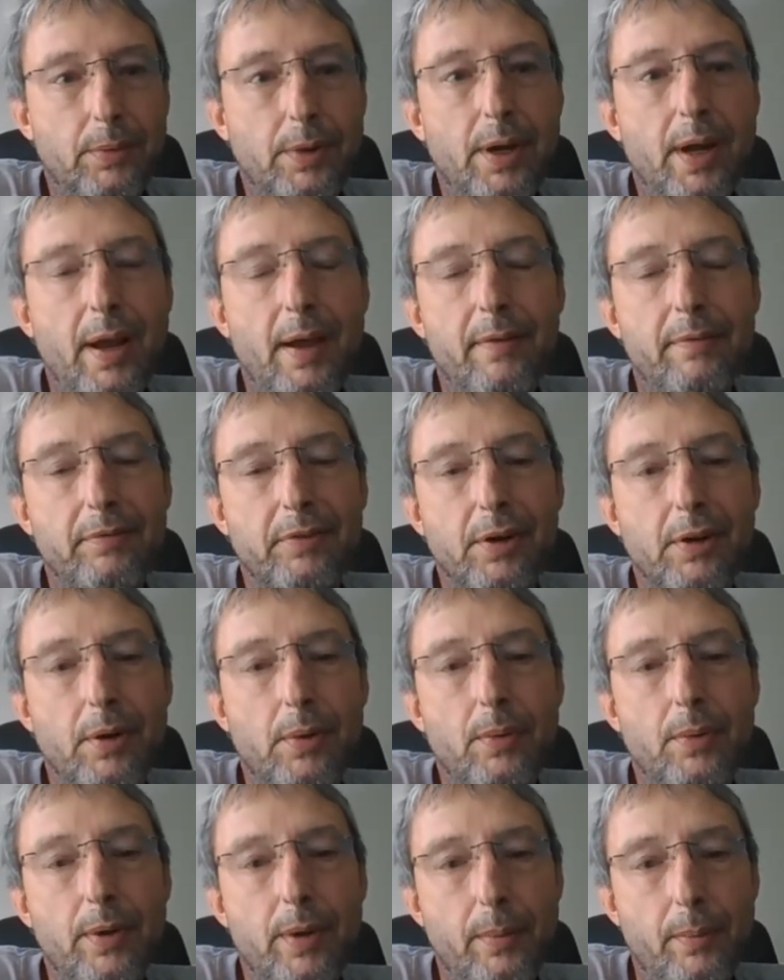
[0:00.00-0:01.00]
You have to
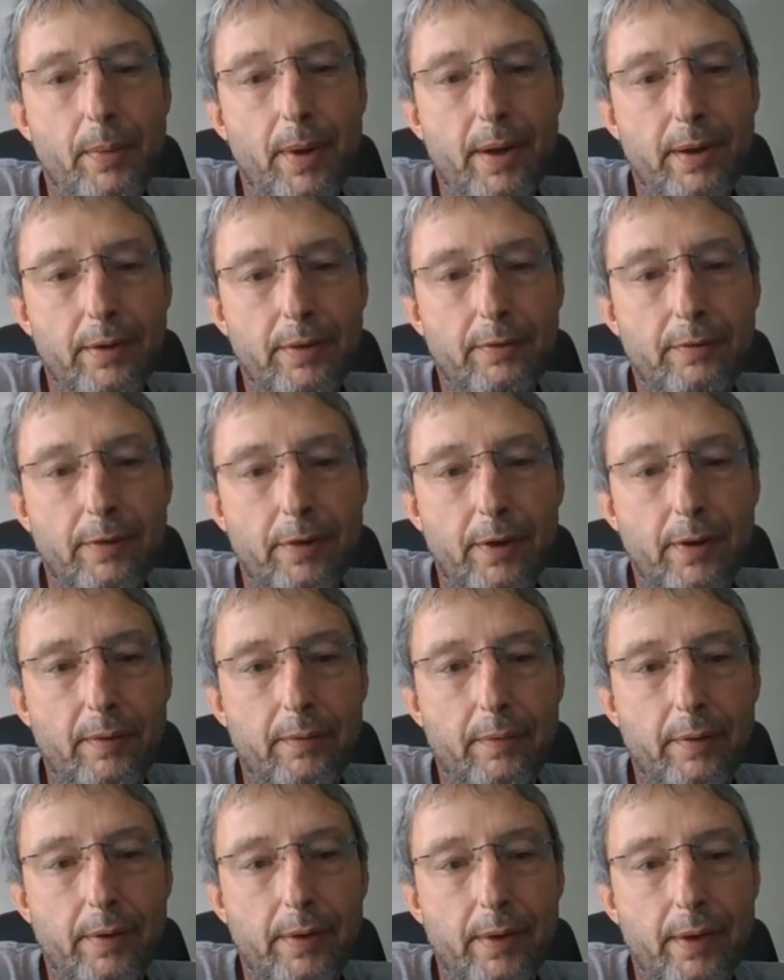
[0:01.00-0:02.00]
go in the menu for
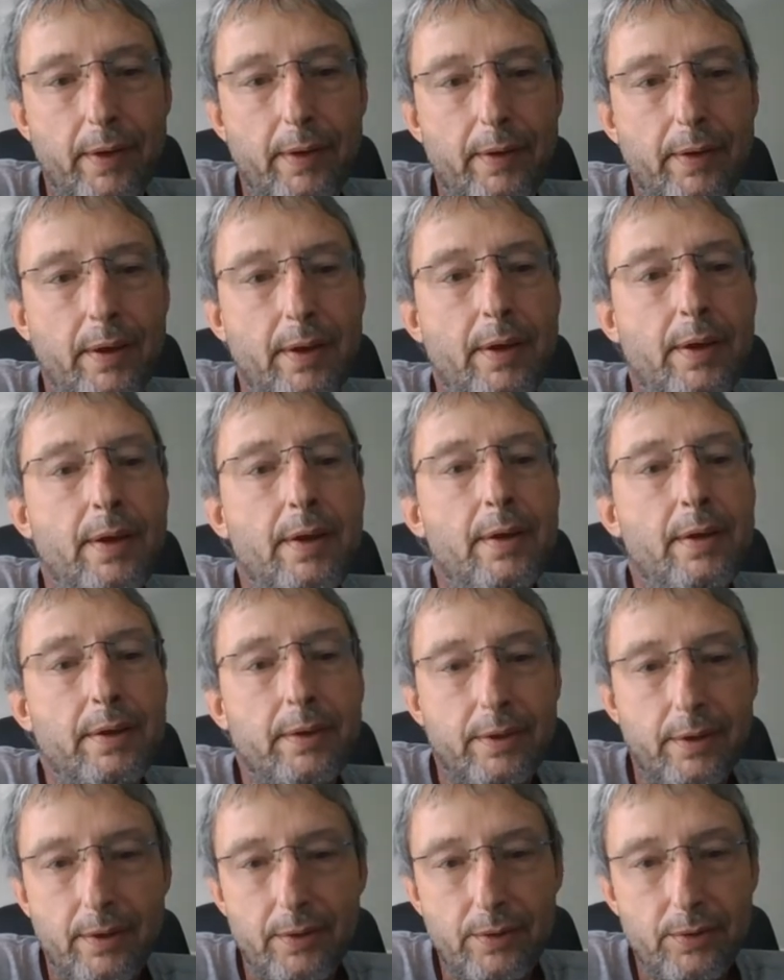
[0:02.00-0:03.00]
everything.
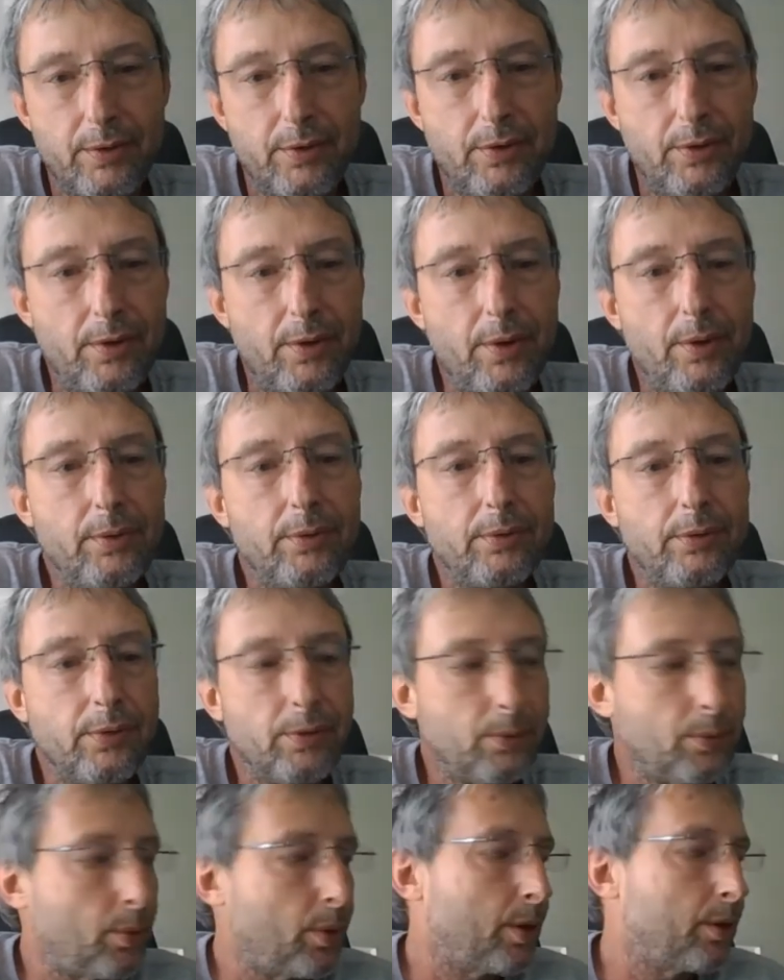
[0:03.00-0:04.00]
There's no
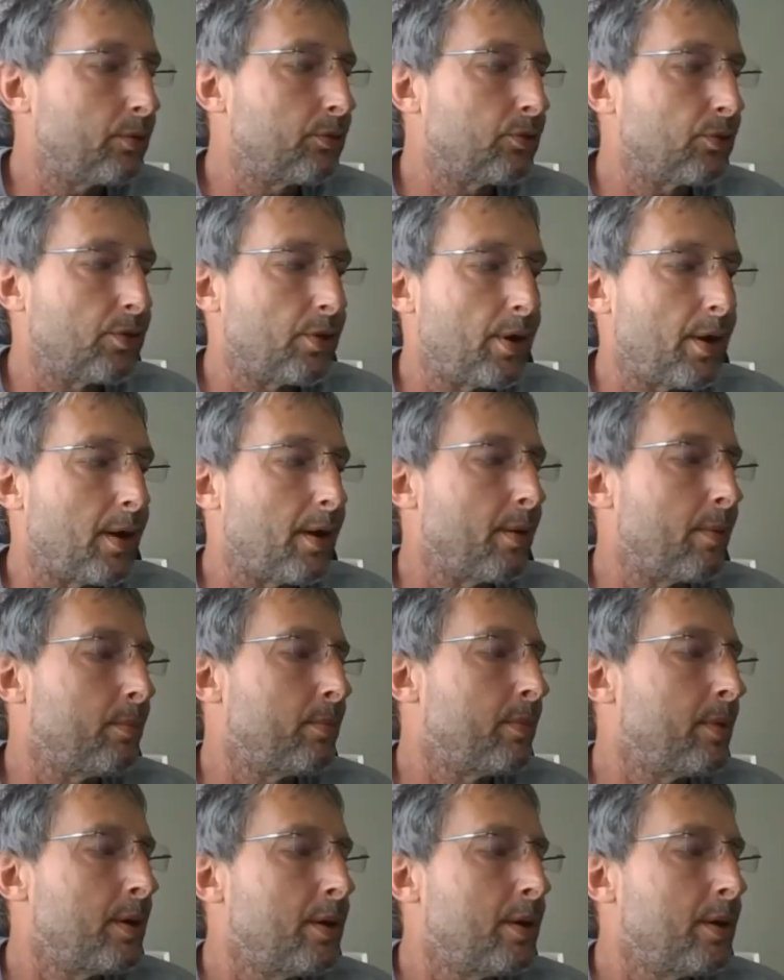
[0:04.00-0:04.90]
squelch knob.